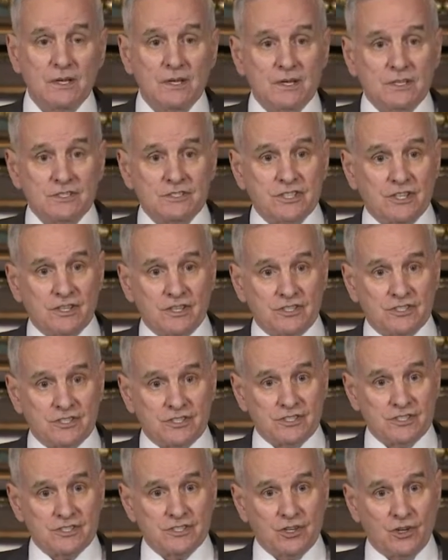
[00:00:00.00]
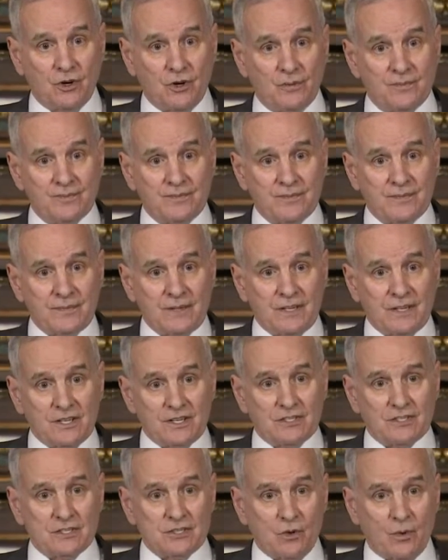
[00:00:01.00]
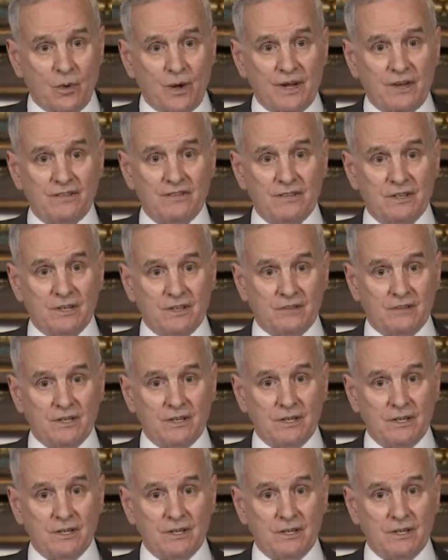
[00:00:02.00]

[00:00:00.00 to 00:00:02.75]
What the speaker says: citizens. So this is a way of